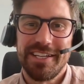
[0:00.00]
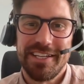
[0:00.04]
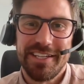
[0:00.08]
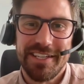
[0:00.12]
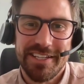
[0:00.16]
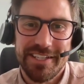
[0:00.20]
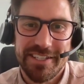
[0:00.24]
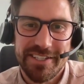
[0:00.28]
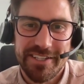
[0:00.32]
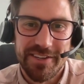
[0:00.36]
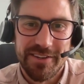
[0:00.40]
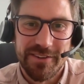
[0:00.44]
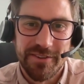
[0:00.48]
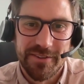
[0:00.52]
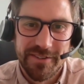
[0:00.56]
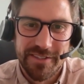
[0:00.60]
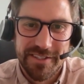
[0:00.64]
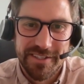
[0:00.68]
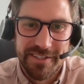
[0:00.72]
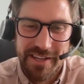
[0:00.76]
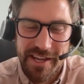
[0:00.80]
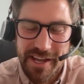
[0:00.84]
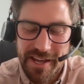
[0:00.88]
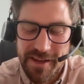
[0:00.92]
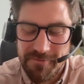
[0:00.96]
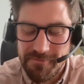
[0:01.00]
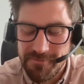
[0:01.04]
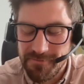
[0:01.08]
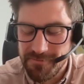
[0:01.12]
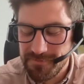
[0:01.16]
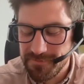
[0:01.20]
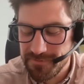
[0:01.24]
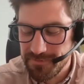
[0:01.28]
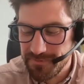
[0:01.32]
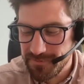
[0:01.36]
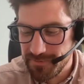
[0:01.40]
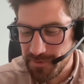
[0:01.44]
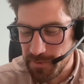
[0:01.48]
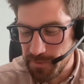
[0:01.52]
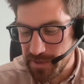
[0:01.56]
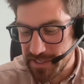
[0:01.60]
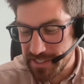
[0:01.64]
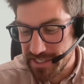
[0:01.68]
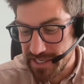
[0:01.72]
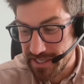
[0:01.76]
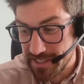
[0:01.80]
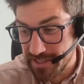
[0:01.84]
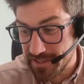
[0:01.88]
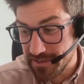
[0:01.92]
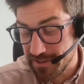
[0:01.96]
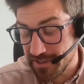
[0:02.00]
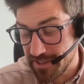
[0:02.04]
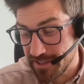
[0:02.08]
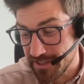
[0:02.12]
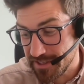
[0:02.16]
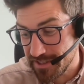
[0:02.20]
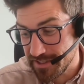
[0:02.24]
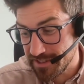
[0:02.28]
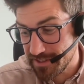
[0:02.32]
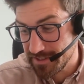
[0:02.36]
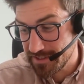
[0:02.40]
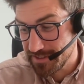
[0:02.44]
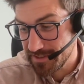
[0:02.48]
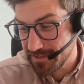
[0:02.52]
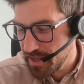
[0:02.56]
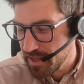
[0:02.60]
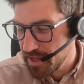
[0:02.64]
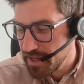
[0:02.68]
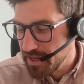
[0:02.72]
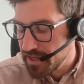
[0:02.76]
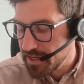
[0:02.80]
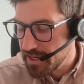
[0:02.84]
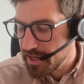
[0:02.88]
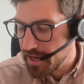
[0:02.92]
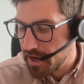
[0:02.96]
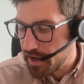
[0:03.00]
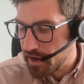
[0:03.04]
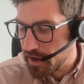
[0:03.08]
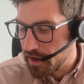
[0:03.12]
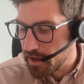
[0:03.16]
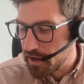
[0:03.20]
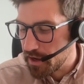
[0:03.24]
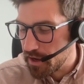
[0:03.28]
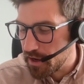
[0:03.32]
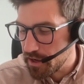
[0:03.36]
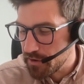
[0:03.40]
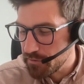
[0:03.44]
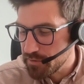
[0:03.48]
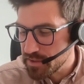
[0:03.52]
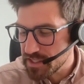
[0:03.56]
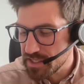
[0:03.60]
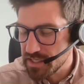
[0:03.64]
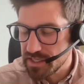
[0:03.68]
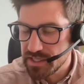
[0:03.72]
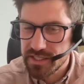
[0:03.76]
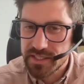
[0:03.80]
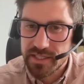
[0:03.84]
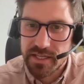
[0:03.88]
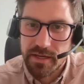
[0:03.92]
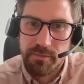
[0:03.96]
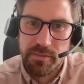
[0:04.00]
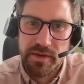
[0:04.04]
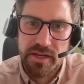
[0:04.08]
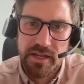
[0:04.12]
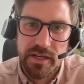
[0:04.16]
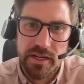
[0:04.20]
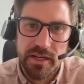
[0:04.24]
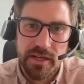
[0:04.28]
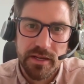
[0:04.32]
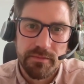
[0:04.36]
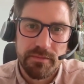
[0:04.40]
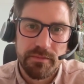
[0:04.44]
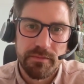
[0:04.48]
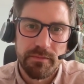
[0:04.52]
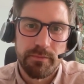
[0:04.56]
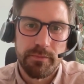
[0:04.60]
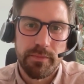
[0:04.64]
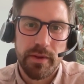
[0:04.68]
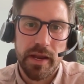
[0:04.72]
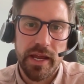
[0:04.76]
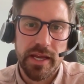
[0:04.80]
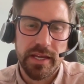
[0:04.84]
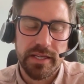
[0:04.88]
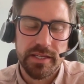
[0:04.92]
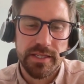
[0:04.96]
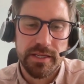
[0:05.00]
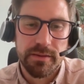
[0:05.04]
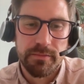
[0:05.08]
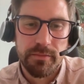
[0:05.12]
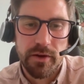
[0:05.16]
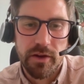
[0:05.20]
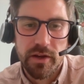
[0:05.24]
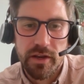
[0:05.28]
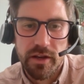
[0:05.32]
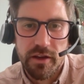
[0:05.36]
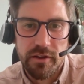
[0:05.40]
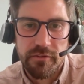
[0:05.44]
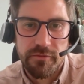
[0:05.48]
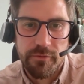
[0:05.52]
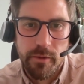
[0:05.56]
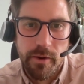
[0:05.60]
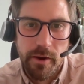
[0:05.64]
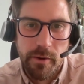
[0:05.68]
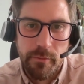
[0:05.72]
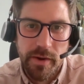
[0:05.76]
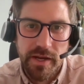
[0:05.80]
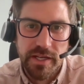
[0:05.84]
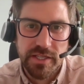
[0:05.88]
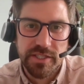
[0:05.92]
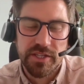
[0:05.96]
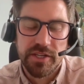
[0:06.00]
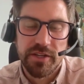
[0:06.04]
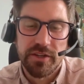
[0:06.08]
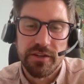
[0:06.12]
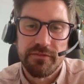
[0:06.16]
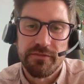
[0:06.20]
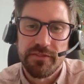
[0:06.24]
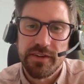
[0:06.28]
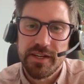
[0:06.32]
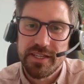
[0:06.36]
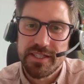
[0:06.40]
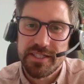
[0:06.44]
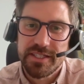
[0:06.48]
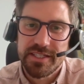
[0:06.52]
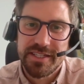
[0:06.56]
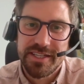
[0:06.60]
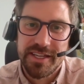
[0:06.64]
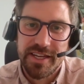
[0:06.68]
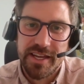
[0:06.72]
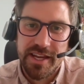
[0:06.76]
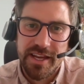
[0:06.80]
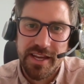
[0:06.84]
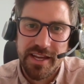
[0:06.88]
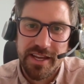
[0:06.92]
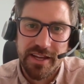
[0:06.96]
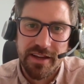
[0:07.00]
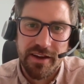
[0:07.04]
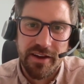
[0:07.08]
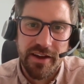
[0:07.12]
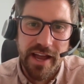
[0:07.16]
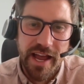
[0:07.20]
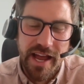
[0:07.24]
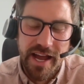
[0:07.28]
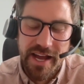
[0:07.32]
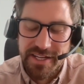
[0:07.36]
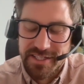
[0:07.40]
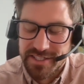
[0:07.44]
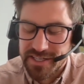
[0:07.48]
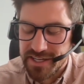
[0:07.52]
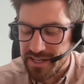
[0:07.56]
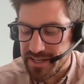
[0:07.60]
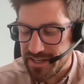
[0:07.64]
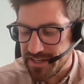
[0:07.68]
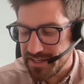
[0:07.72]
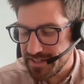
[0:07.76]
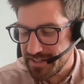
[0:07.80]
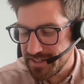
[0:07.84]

years old when my dad died, and yeah, I kind of was in a similar place in my life where I went to university. I had a